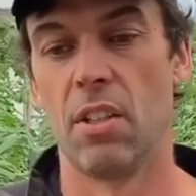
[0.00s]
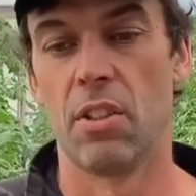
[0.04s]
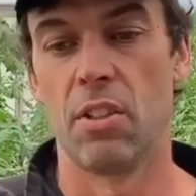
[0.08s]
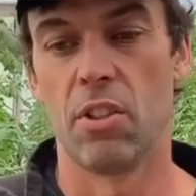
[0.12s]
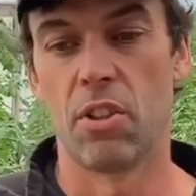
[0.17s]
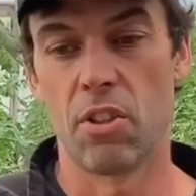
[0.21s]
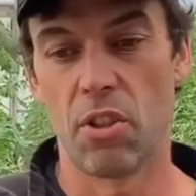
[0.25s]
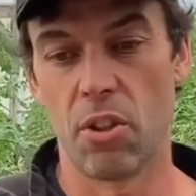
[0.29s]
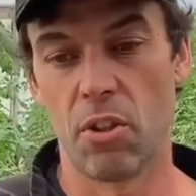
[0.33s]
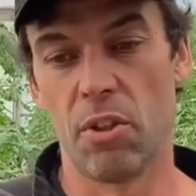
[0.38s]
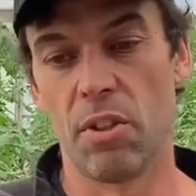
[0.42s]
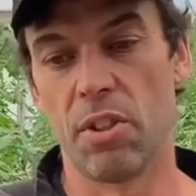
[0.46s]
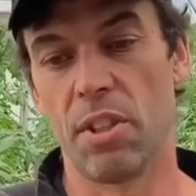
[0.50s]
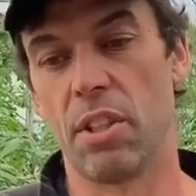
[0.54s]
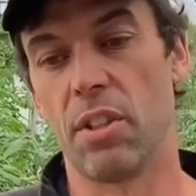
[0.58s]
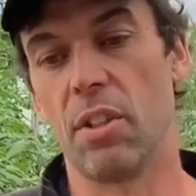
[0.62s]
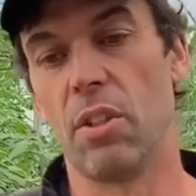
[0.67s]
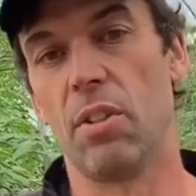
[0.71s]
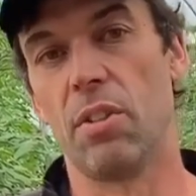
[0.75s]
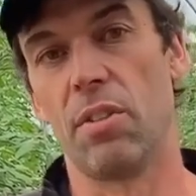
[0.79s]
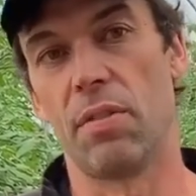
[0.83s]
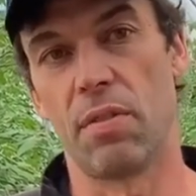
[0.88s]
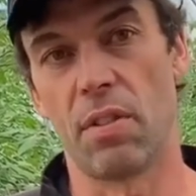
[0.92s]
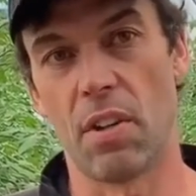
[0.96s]
choosing
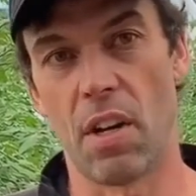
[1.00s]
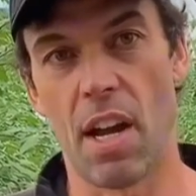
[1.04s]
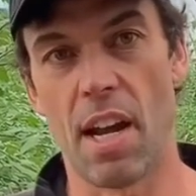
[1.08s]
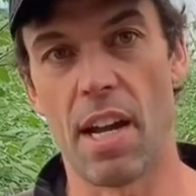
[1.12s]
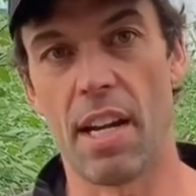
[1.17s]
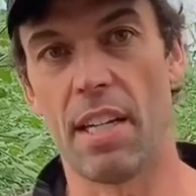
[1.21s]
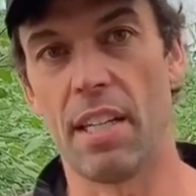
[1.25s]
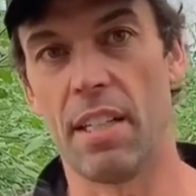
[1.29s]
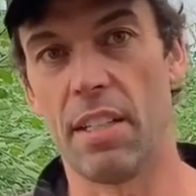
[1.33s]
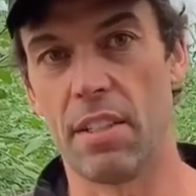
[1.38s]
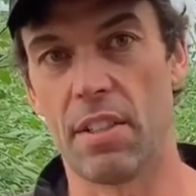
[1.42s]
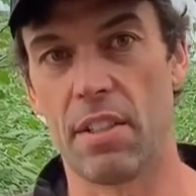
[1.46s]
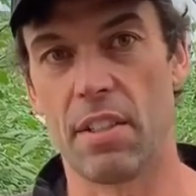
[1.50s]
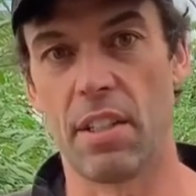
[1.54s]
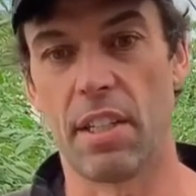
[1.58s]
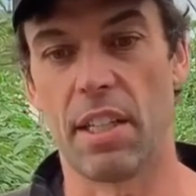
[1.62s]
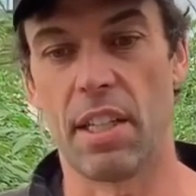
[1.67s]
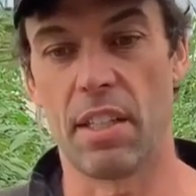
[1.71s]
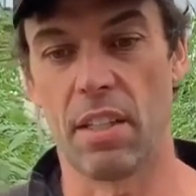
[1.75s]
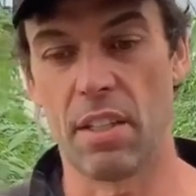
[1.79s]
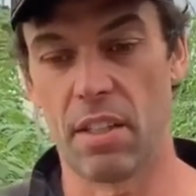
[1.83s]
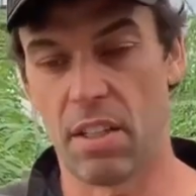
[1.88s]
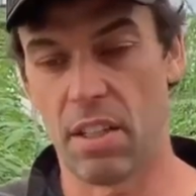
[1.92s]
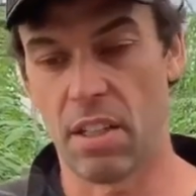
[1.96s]
those varieties to
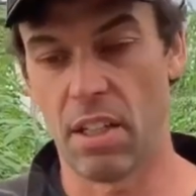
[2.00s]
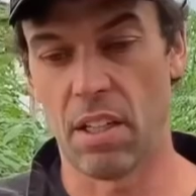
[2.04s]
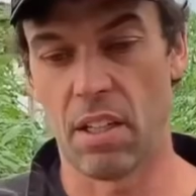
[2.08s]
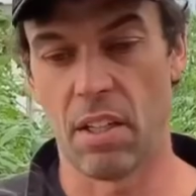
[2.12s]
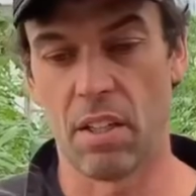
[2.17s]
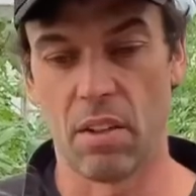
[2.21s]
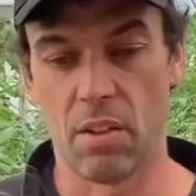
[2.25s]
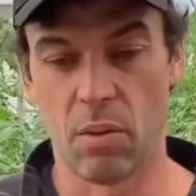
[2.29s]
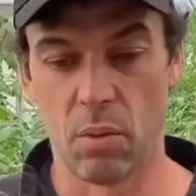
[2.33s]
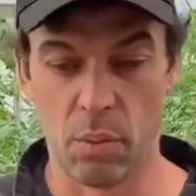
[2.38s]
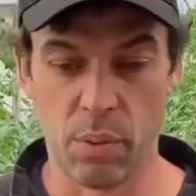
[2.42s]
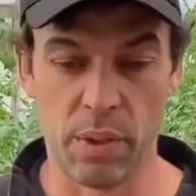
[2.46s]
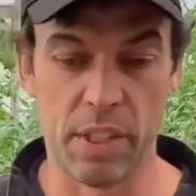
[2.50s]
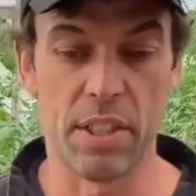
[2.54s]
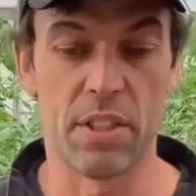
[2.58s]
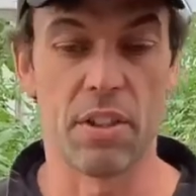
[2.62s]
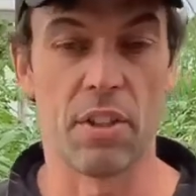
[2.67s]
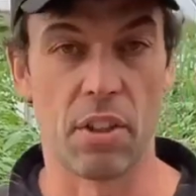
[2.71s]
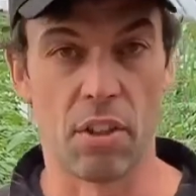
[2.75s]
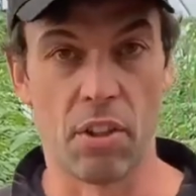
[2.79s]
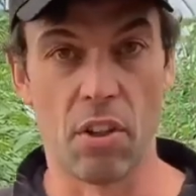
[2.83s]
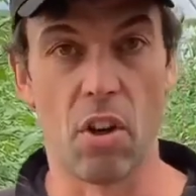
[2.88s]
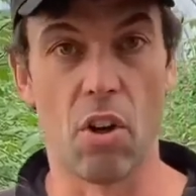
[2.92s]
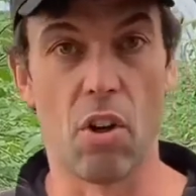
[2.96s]
get the weeds
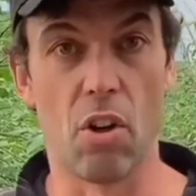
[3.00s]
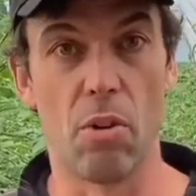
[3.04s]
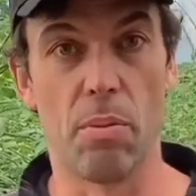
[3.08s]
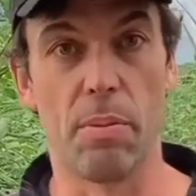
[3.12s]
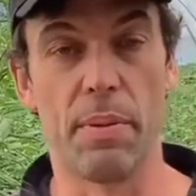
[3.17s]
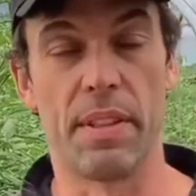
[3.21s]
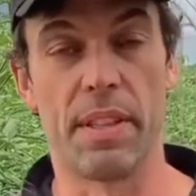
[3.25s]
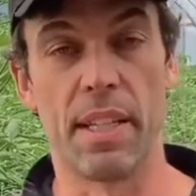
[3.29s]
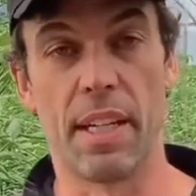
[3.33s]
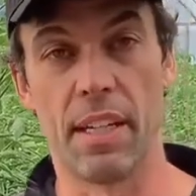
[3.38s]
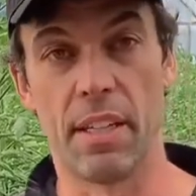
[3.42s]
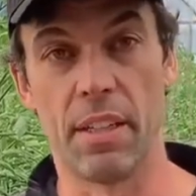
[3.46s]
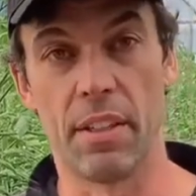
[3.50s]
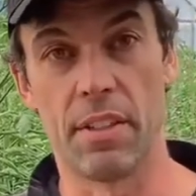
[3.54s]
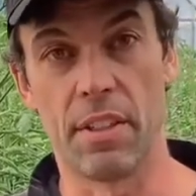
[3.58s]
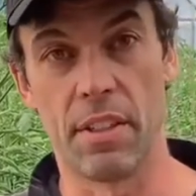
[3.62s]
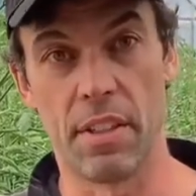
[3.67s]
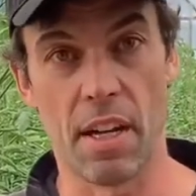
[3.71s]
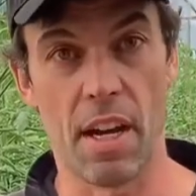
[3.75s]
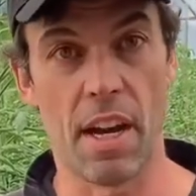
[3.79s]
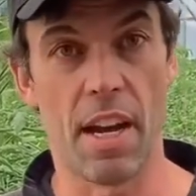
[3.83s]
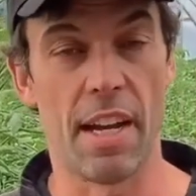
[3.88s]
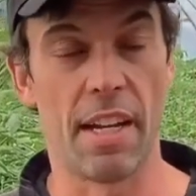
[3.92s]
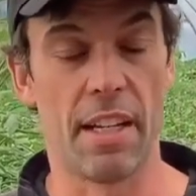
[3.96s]
to grow but then
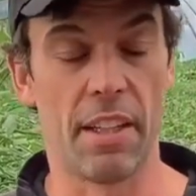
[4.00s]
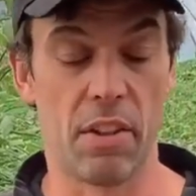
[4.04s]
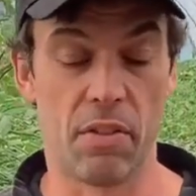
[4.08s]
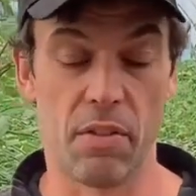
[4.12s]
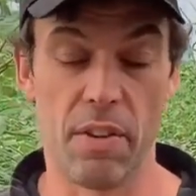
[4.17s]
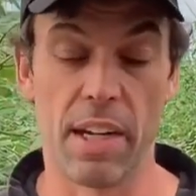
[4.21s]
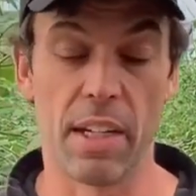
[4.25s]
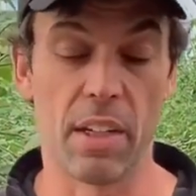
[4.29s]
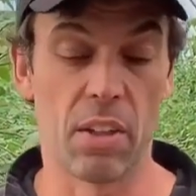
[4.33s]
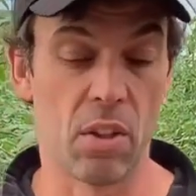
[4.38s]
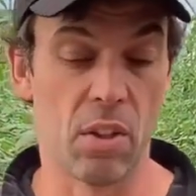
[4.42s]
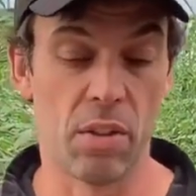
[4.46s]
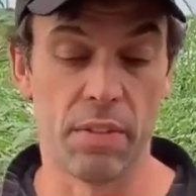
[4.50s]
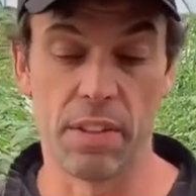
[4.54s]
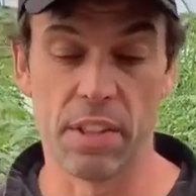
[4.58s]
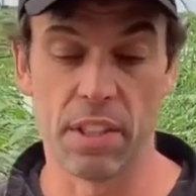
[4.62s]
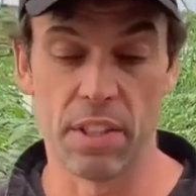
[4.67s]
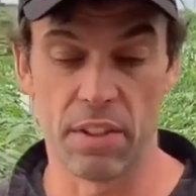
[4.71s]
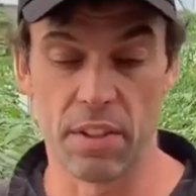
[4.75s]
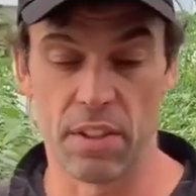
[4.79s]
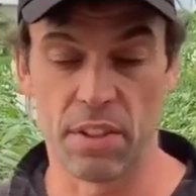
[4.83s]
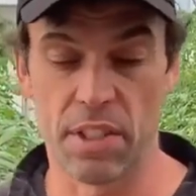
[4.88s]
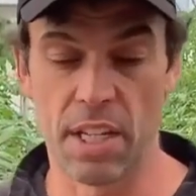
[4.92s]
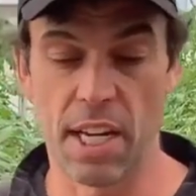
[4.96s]
die. The red clover
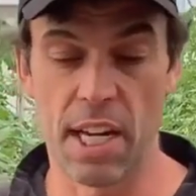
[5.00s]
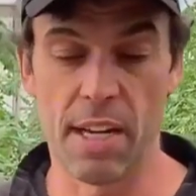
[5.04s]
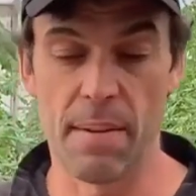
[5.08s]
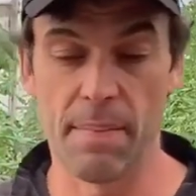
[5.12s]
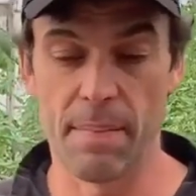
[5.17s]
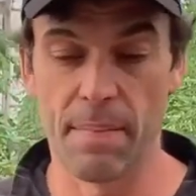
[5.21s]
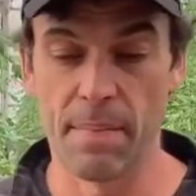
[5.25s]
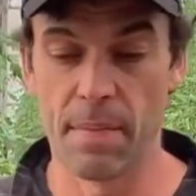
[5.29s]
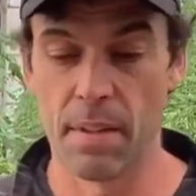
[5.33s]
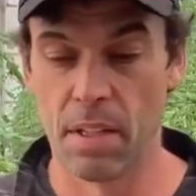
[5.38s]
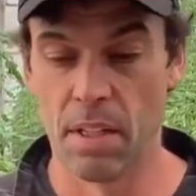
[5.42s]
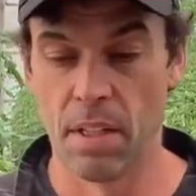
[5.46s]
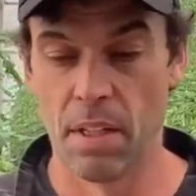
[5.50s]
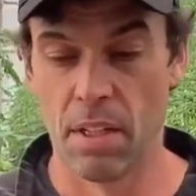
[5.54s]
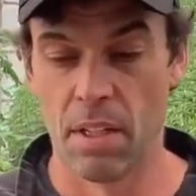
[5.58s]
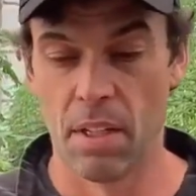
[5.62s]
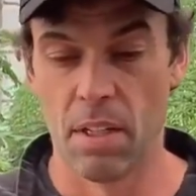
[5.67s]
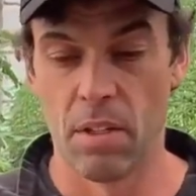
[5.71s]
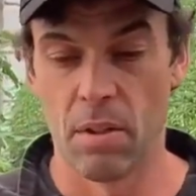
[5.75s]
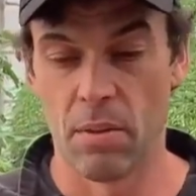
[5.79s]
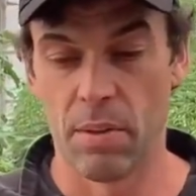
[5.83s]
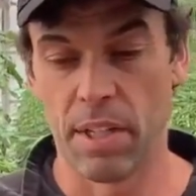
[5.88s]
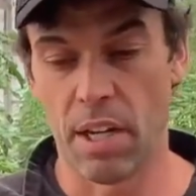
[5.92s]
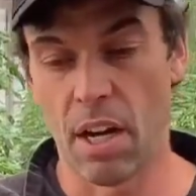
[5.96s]
does the same.
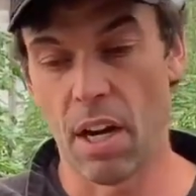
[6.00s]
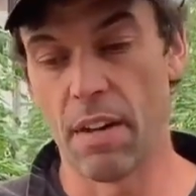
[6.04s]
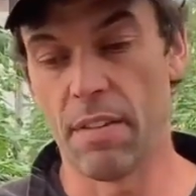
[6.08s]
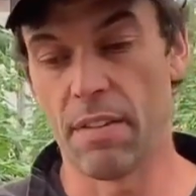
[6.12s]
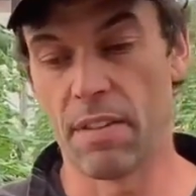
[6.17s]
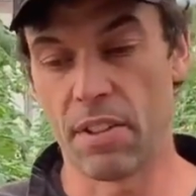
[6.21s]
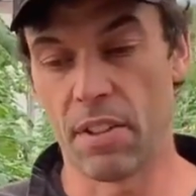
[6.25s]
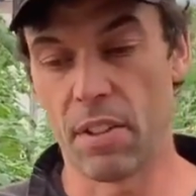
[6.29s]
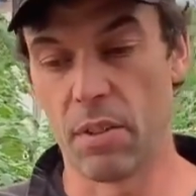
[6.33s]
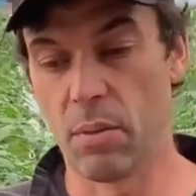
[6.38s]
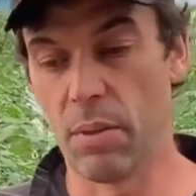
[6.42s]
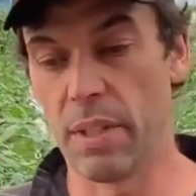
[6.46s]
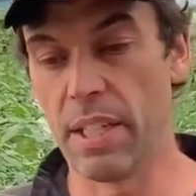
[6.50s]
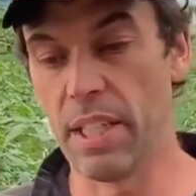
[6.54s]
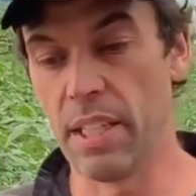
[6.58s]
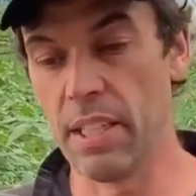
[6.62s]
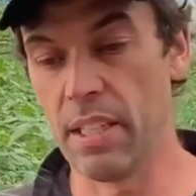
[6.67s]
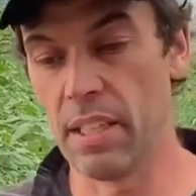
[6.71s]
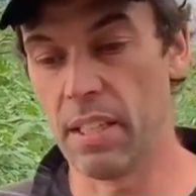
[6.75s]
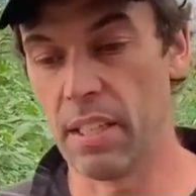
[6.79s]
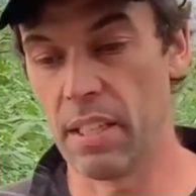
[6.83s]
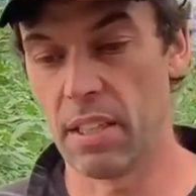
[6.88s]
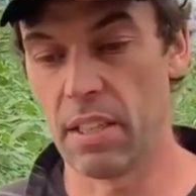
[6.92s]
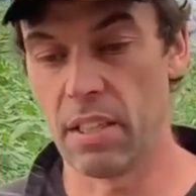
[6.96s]
We harvest the wheat,
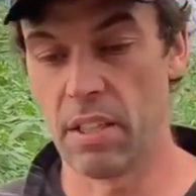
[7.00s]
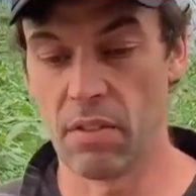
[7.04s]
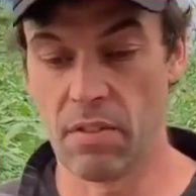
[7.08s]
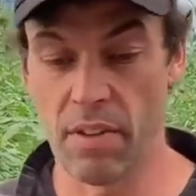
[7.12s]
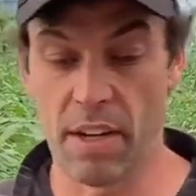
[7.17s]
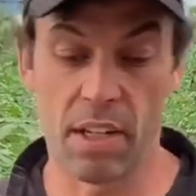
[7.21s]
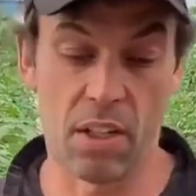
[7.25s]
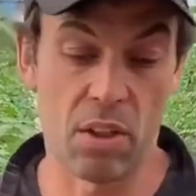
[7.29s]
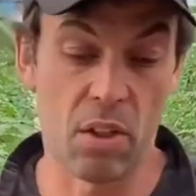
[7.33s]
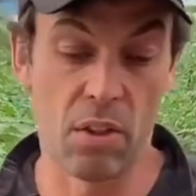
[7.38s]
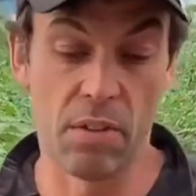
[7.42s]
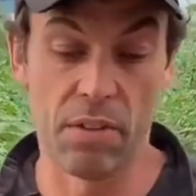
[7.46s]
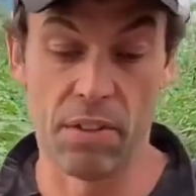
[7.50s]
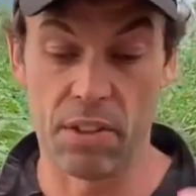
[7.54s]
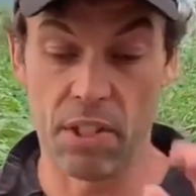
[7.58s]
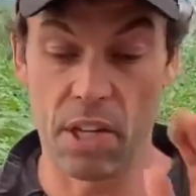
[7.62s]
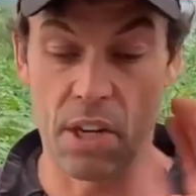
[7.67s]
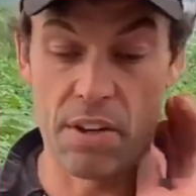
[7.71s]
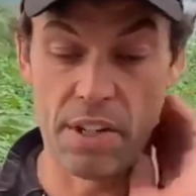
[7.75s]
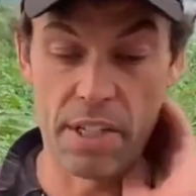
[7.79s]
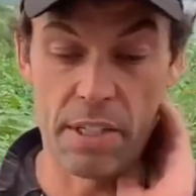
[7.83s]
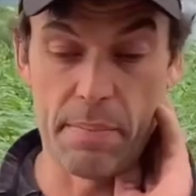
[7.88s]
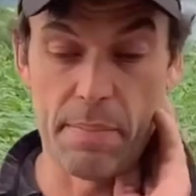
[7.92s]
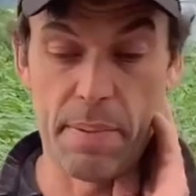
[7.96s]
the red clover is
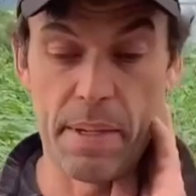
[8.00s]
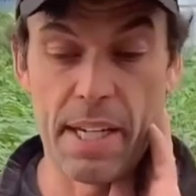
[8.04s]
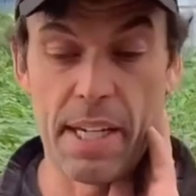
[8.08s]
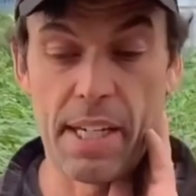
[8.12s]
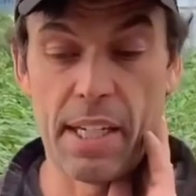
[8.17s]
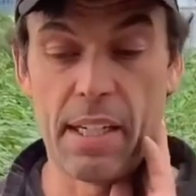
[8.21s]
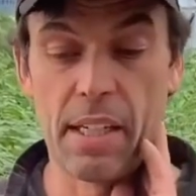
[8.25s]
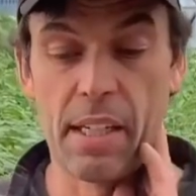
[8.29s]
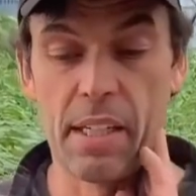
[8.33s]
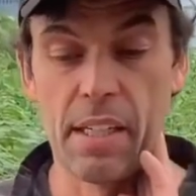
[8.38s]
already big.